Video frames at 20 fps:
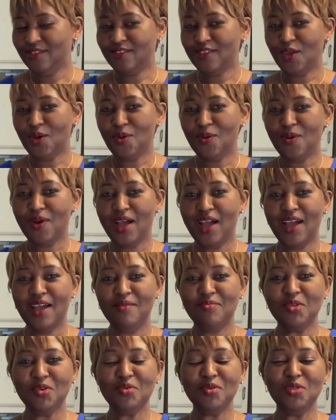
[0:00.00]
So
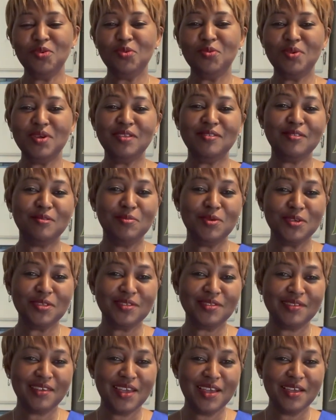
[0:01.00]
I'm not going to waste
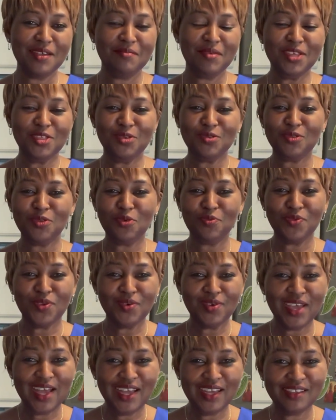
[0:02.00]
much time. I just hope
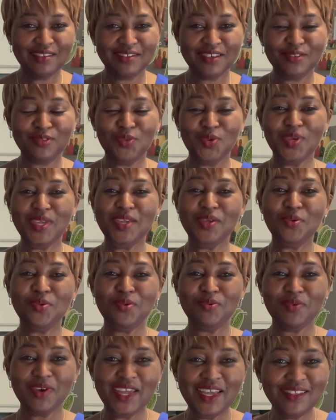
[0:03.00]
you guys are doing
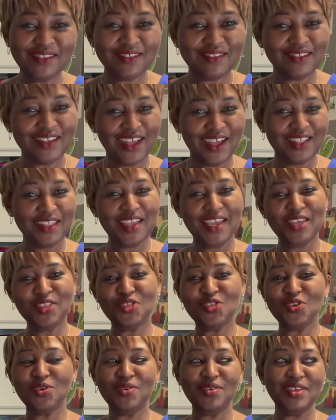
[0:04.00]
great and
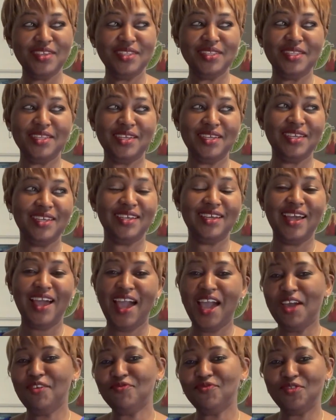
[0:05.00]
enjoying the
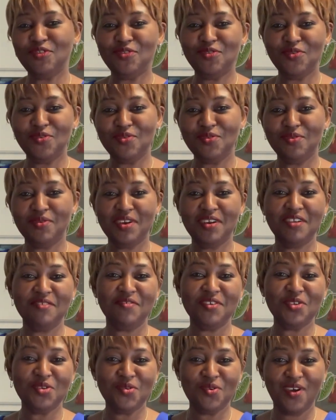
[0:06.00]
afternoon
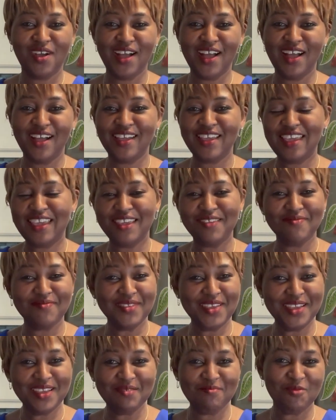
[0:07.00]
wherever you are,
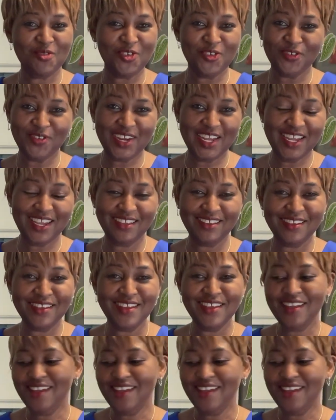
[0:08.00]
evening, morning.